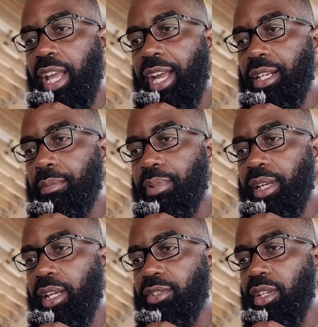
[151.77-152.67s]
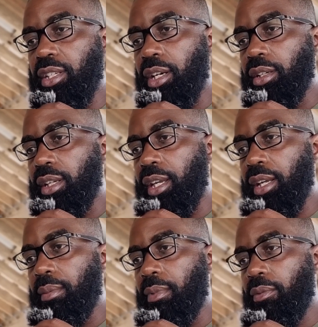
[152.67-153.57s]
Andy Biggs, Young Kim,